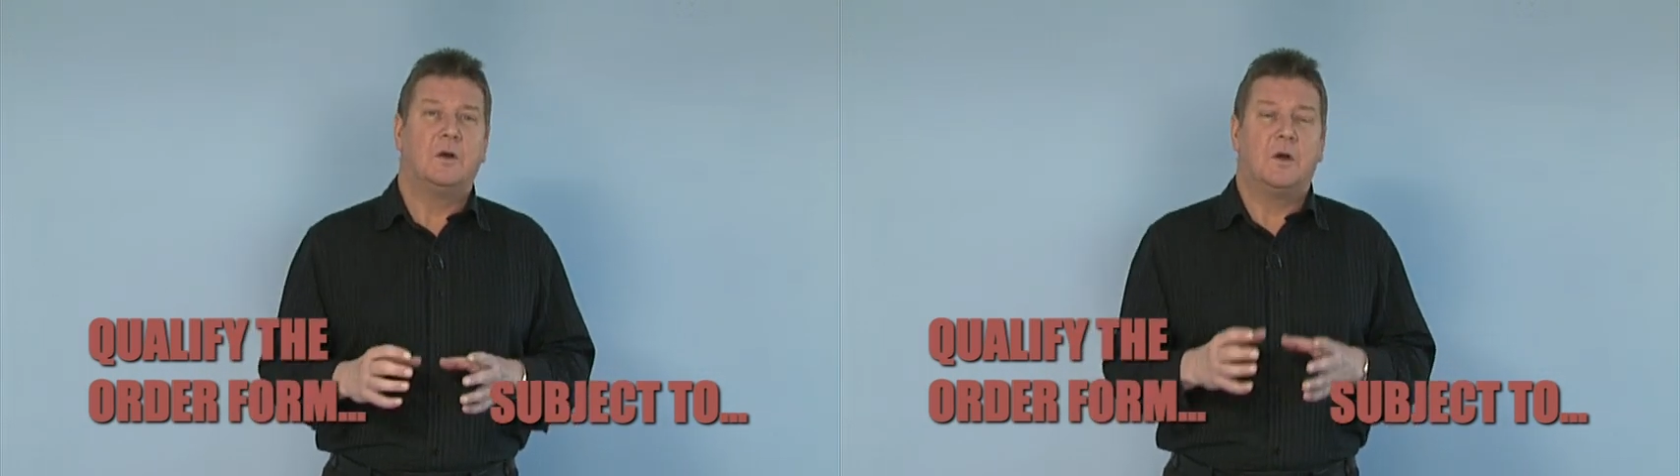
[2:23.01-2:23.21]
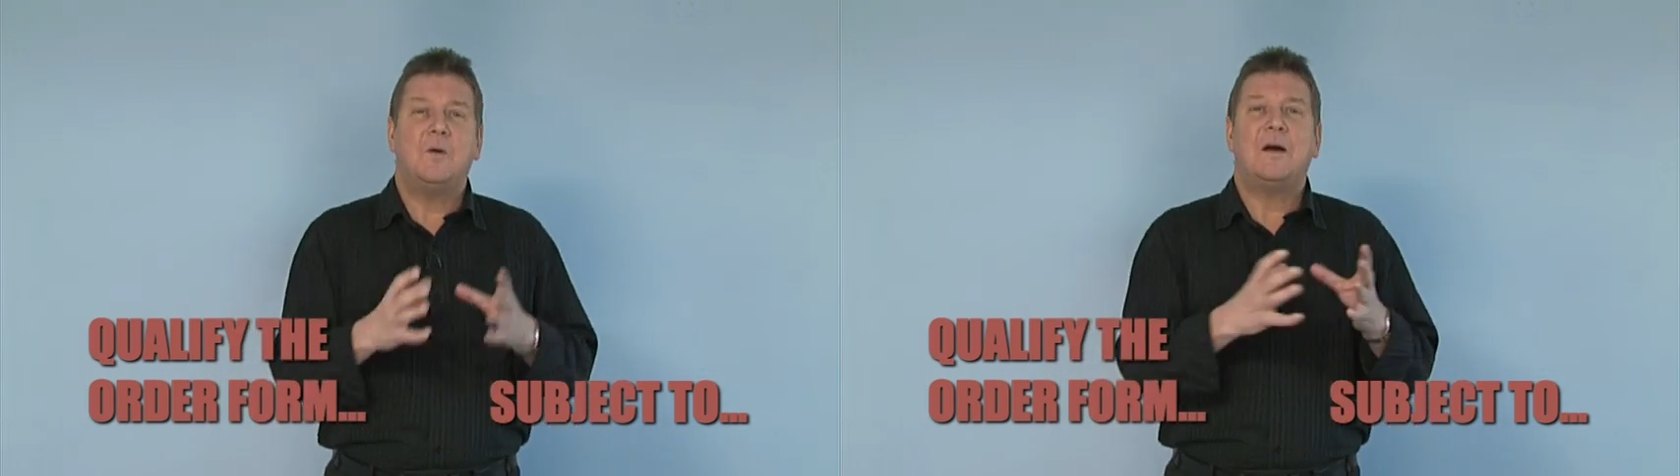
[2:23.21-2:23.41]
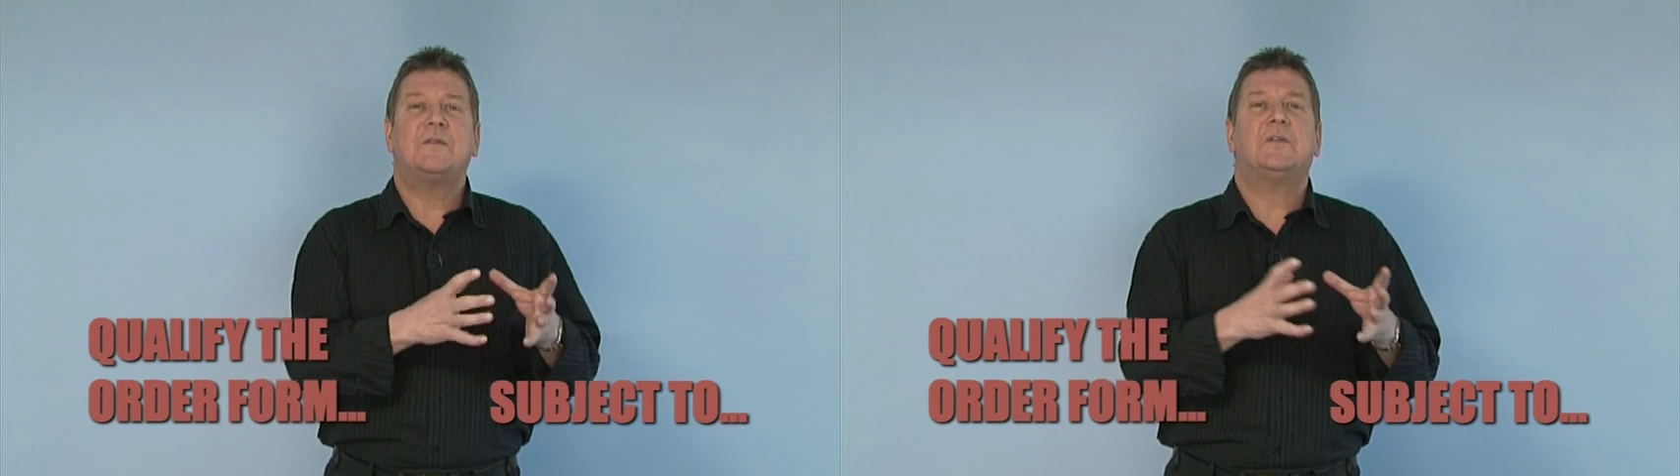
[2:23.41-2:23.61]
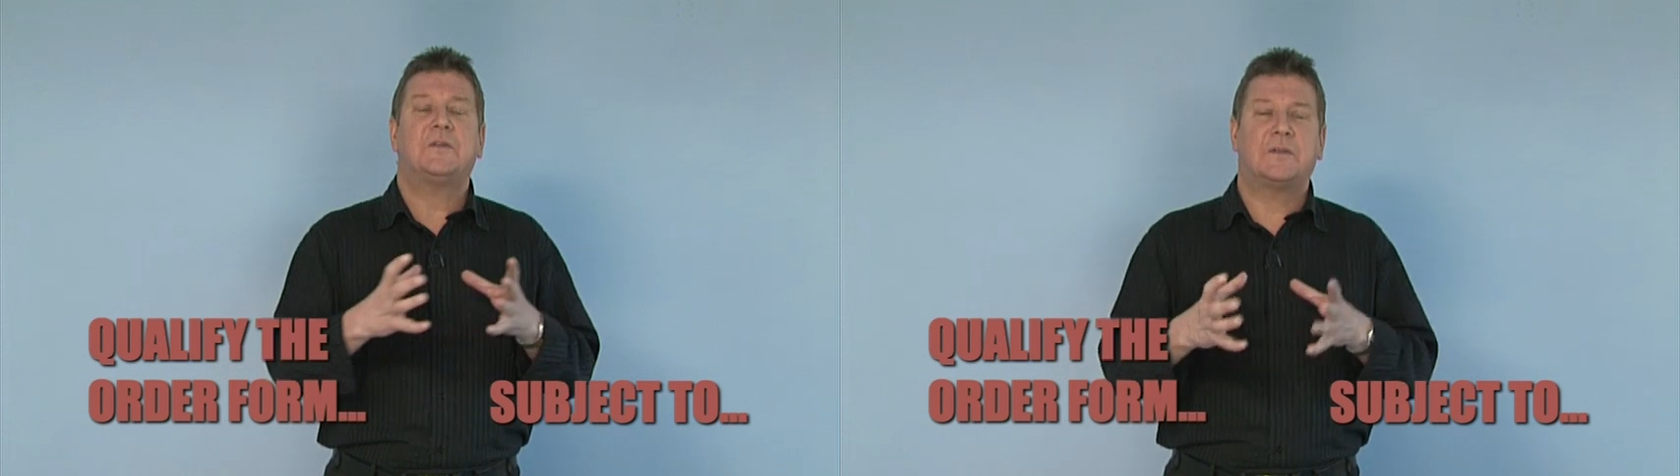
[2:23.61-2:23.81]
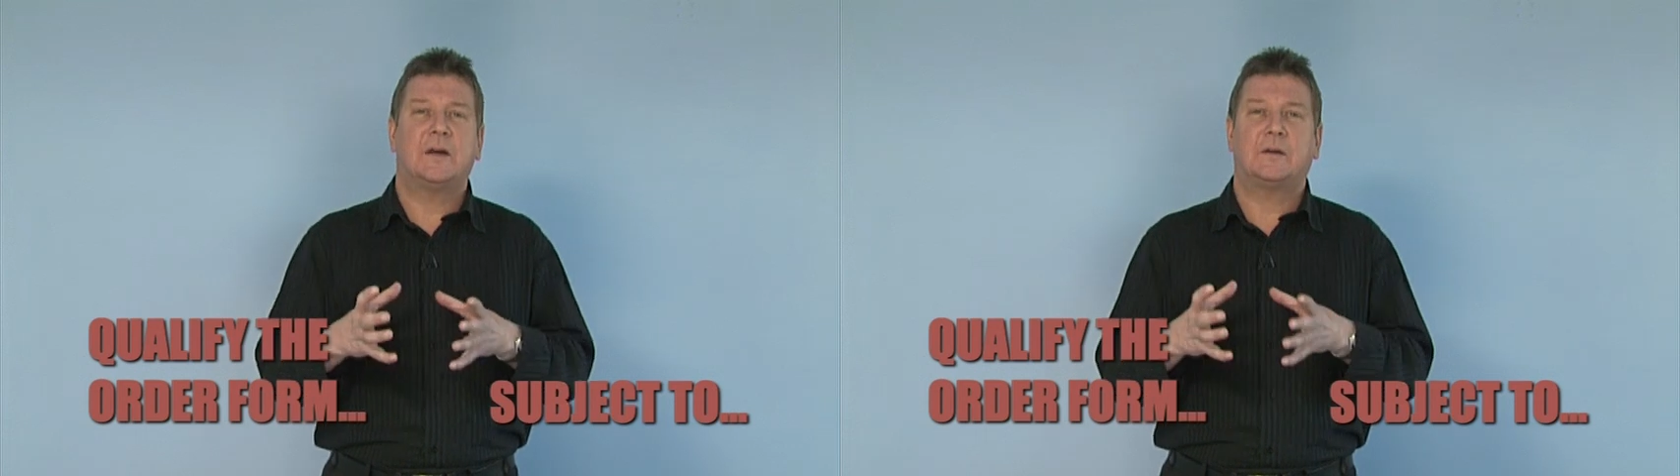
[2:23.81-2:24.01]
whoever the
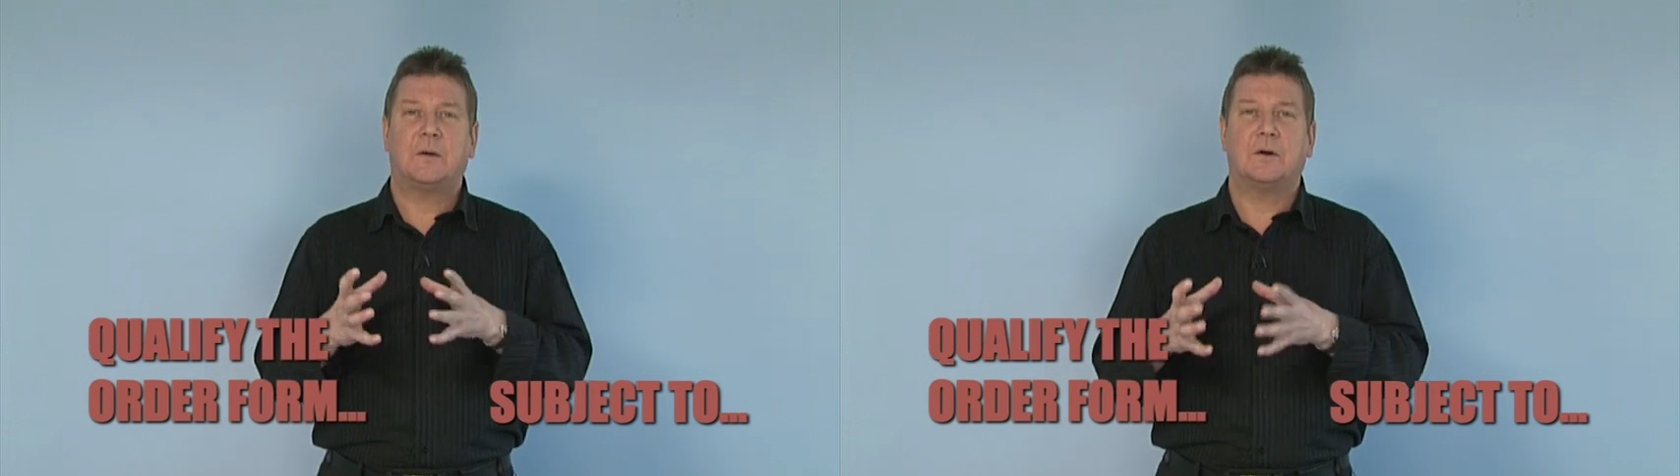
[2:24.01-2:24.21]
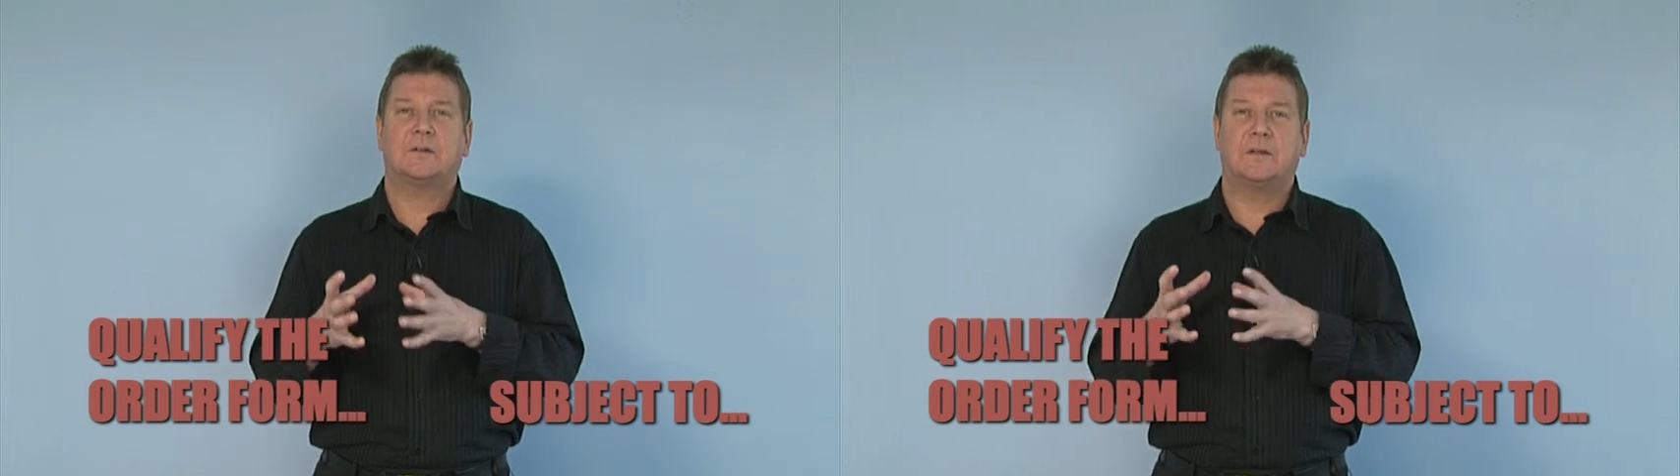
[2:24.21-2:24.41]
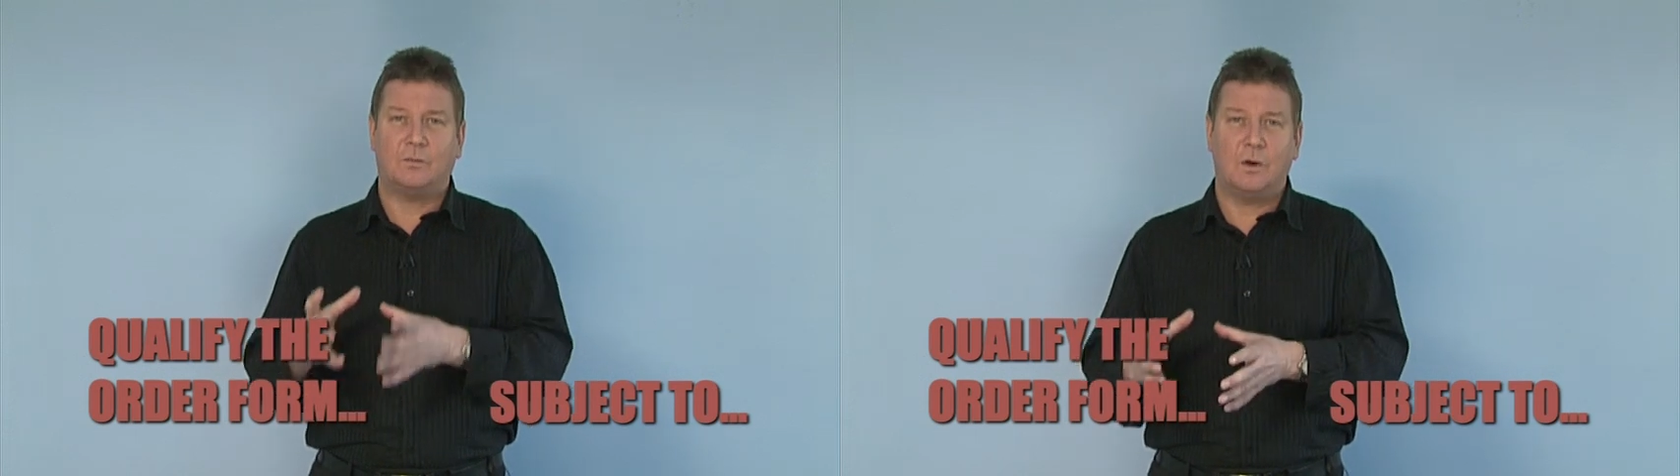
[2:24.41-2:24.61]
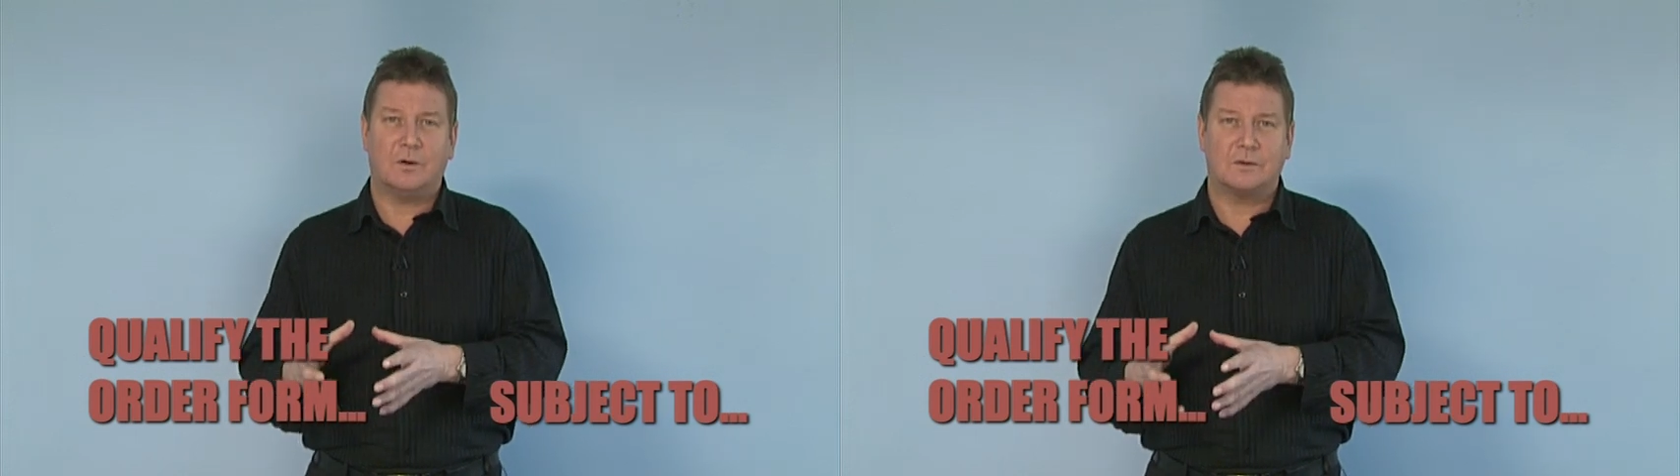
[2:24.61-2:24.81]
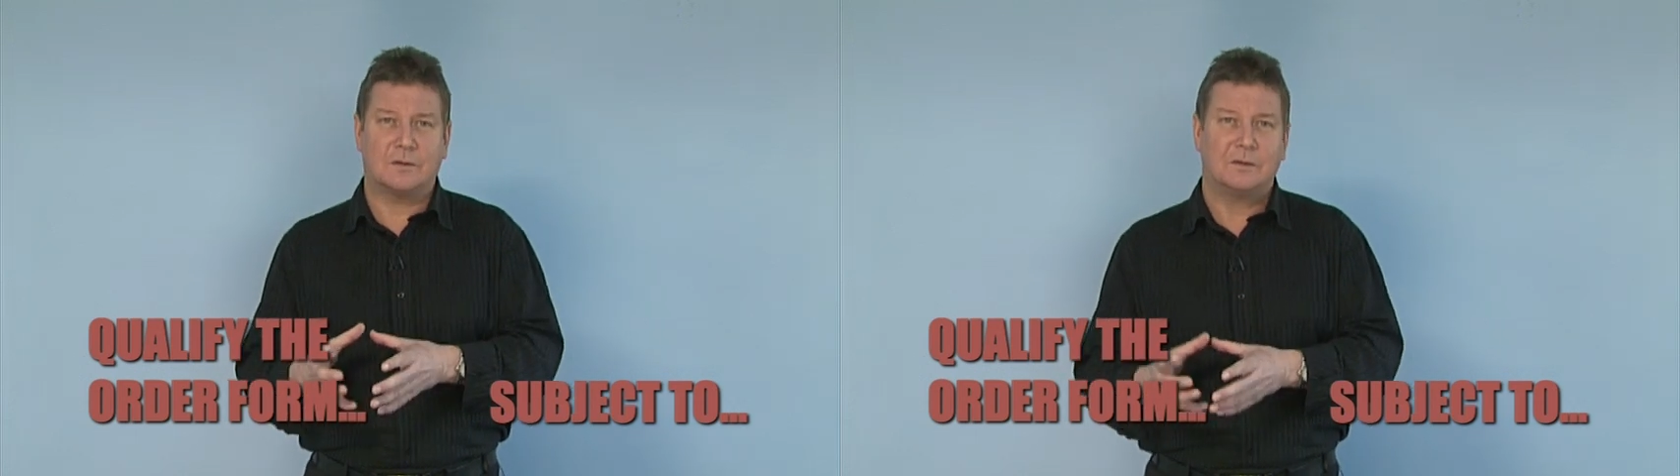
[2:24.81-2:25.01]
third party
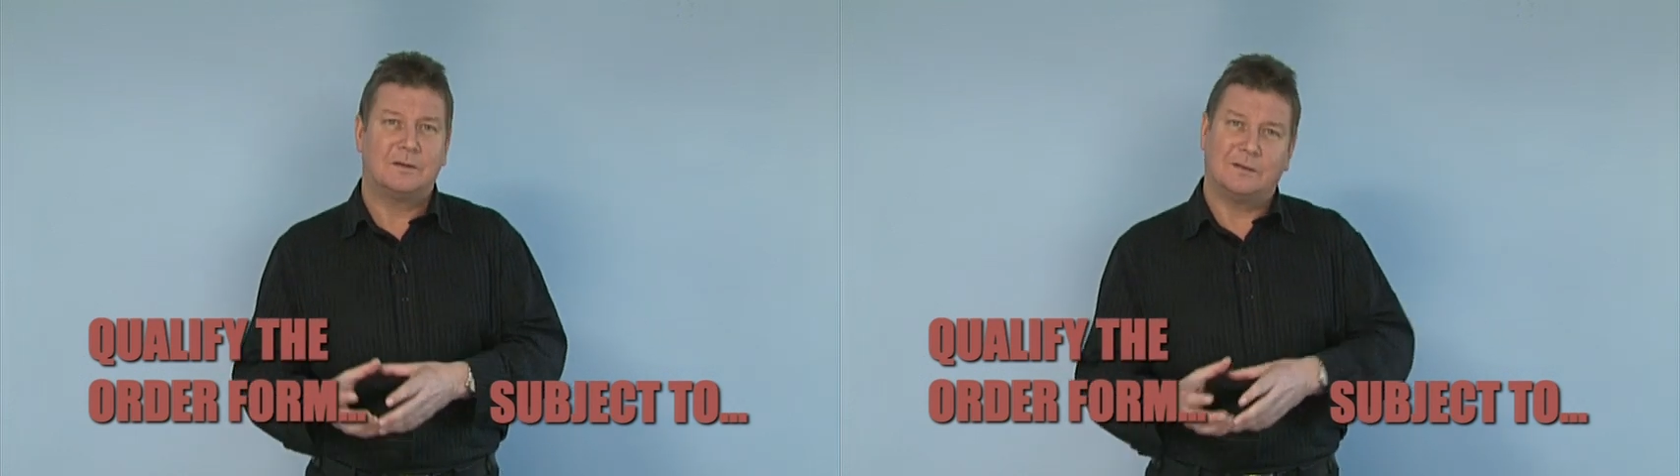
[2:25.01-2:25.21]
was